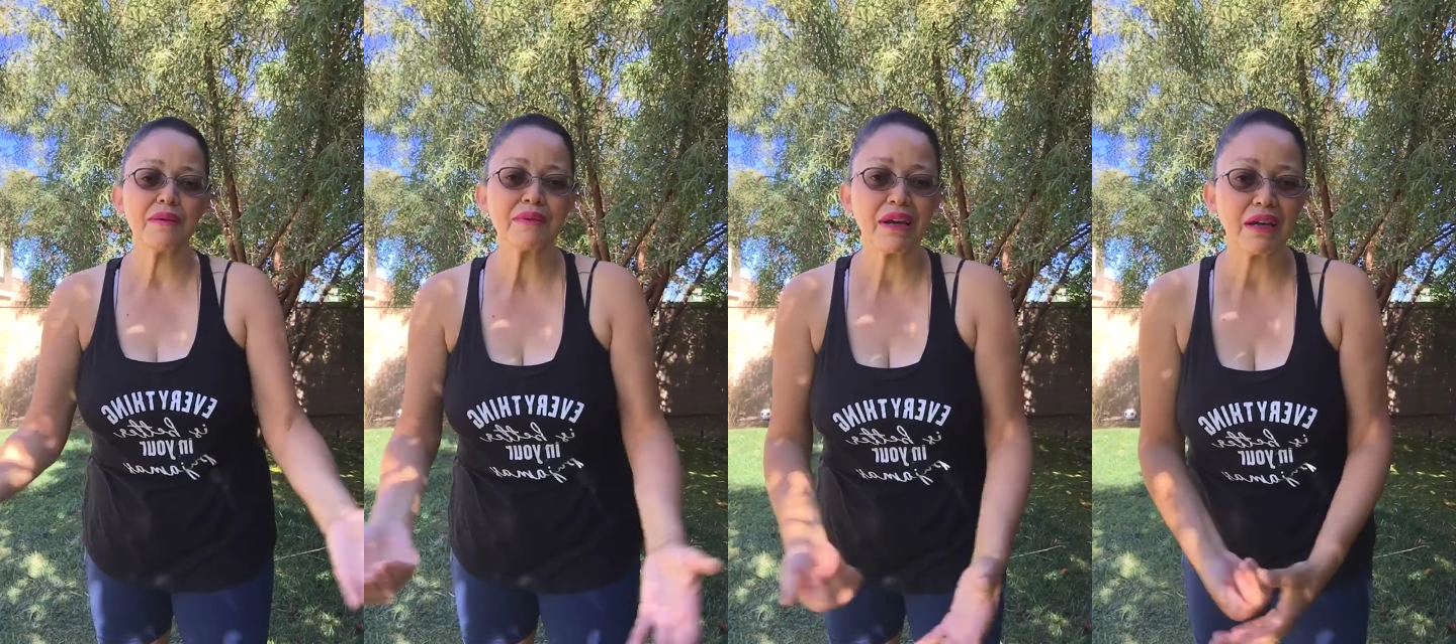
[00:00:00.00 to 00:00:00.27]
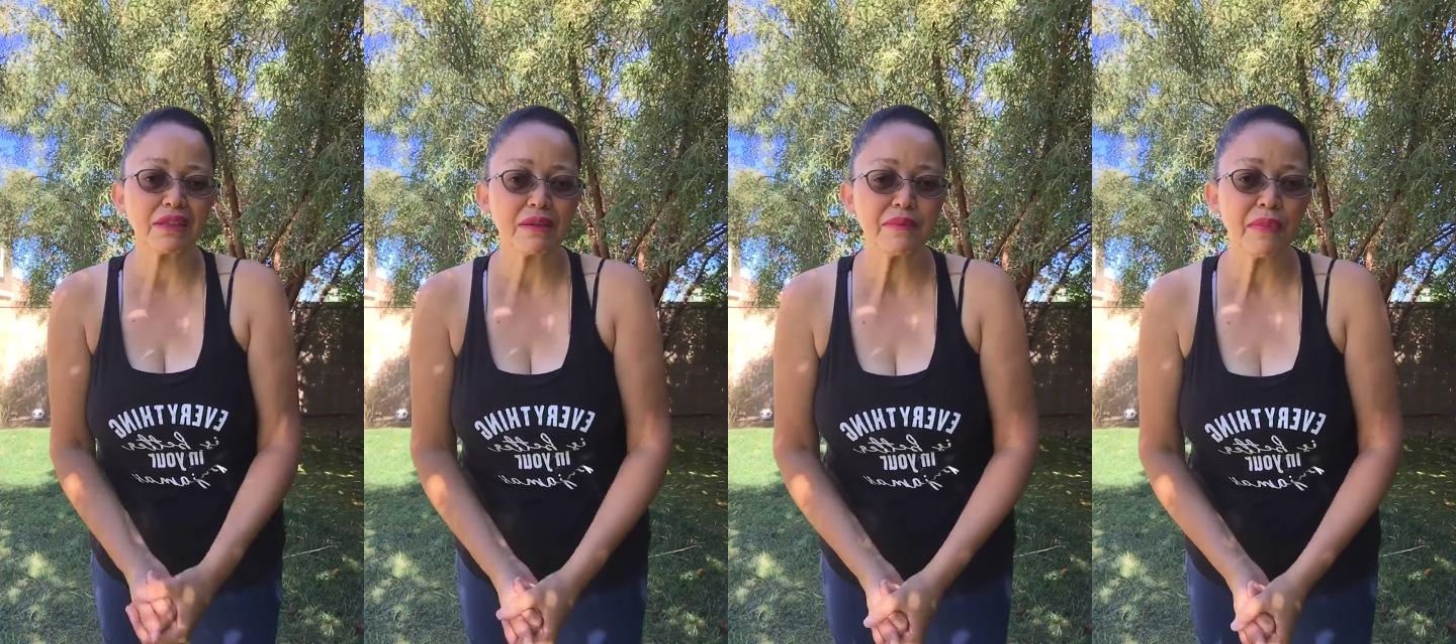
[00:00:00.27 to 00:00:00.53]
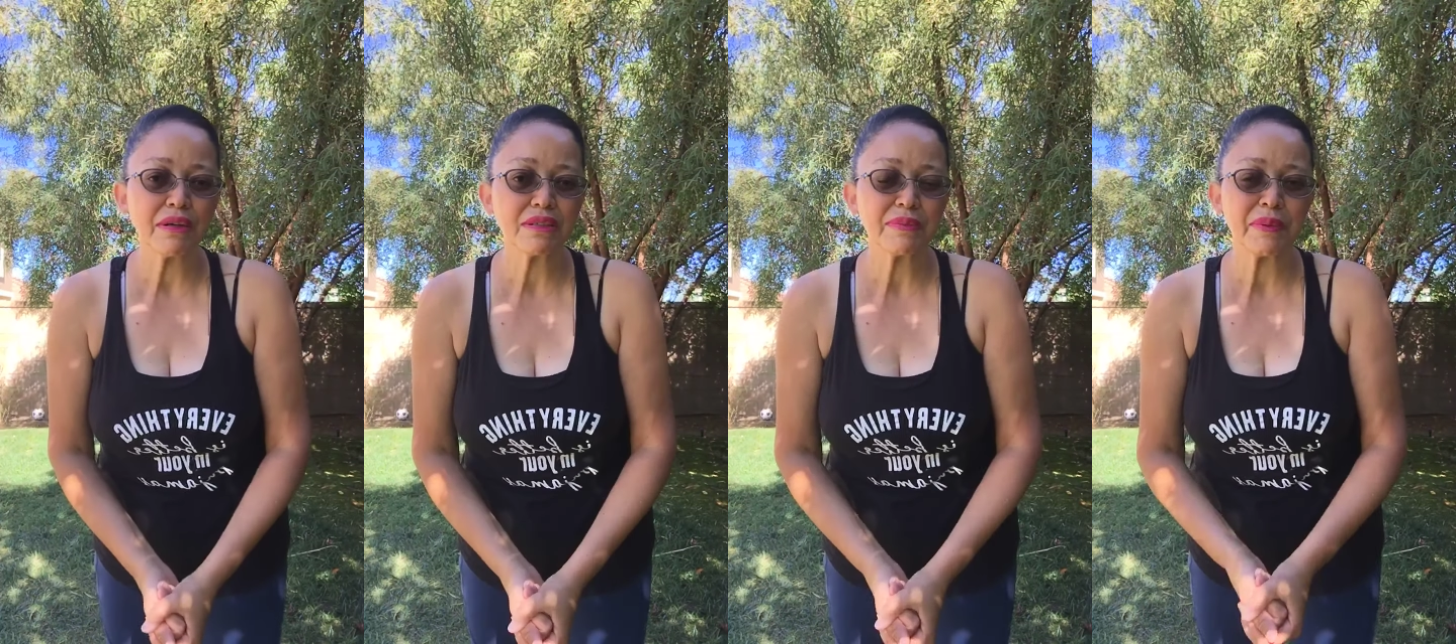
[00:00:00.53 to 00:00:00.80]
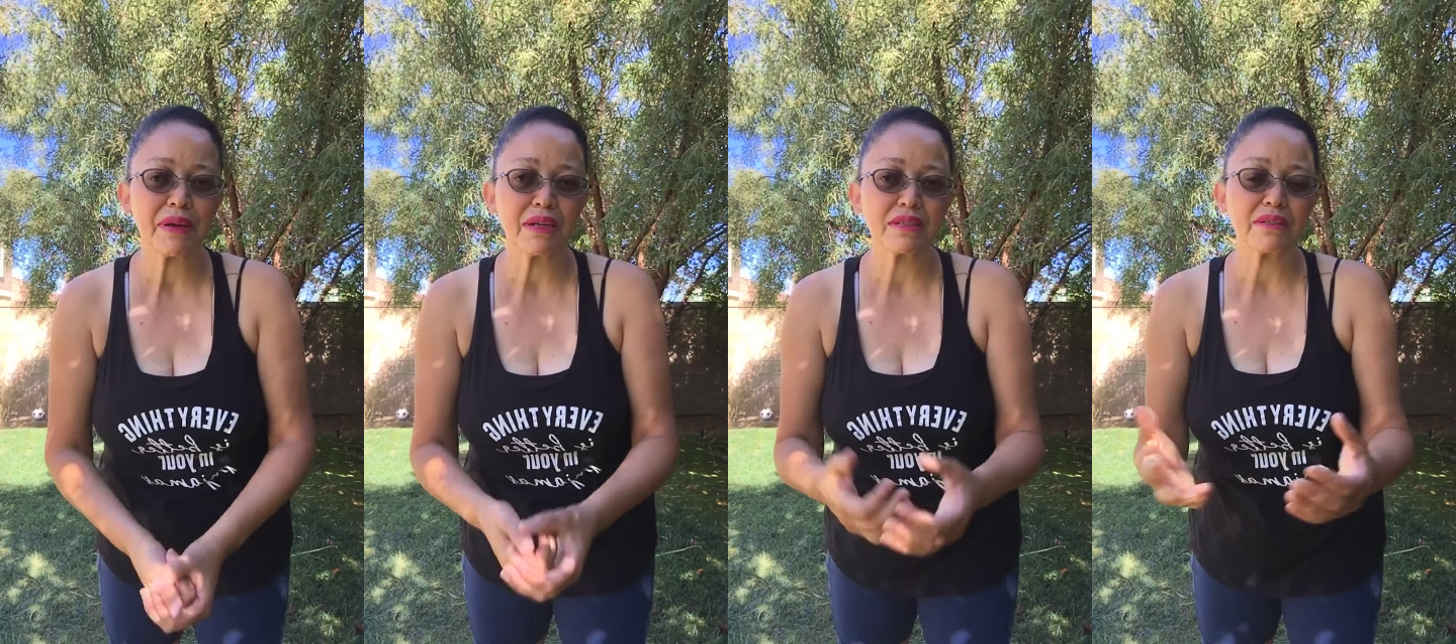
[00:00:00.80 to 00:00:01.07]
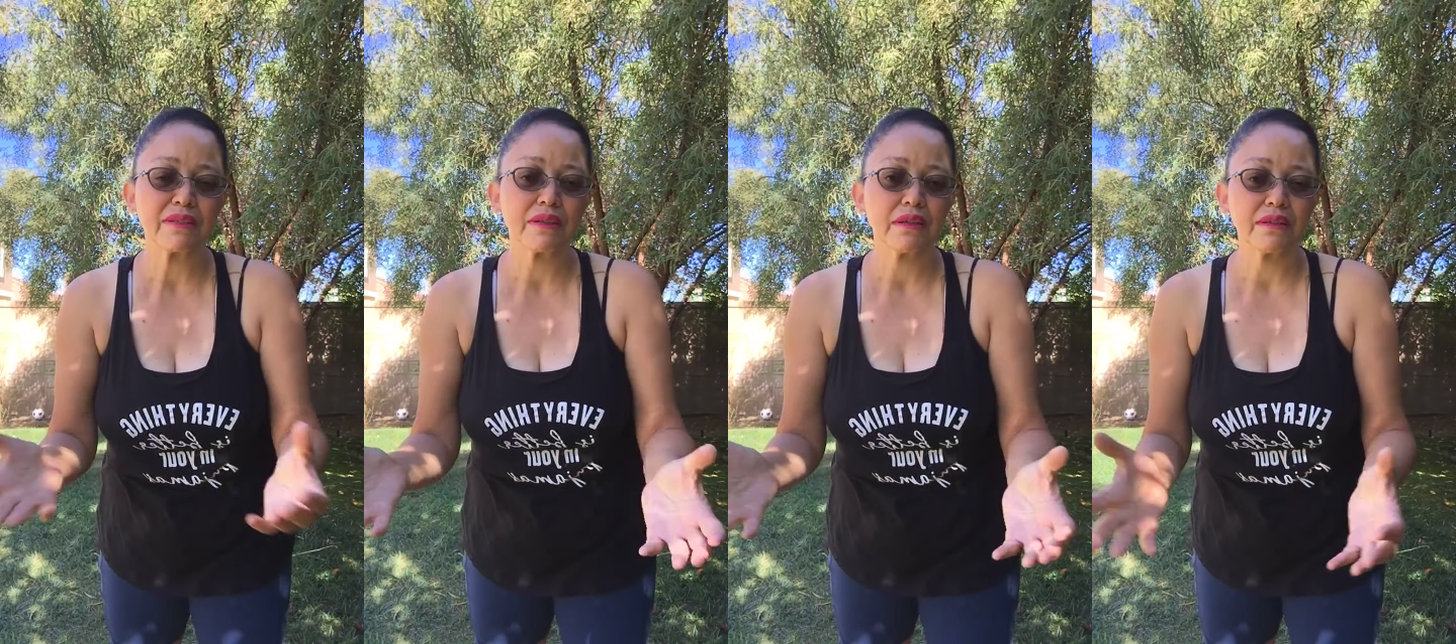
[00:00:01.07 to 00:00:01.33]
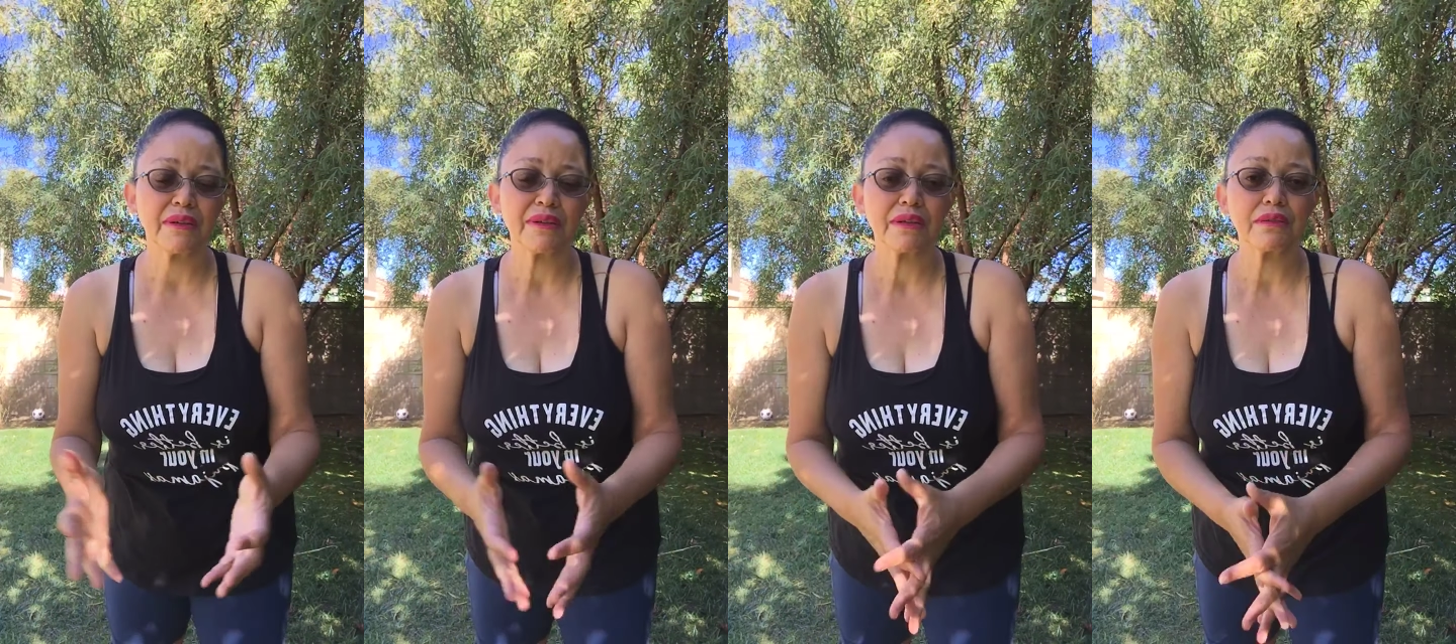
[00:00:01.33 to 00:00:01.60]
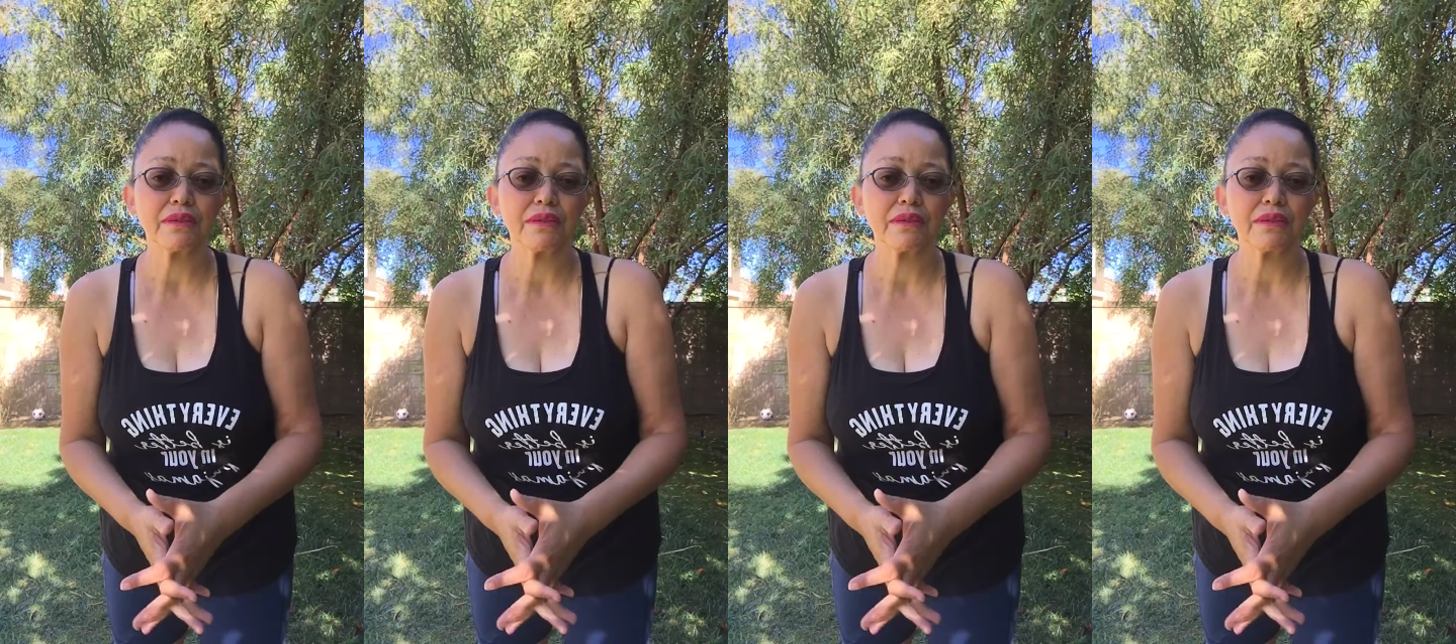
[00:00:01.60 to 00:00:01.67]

Because I think most because you know you're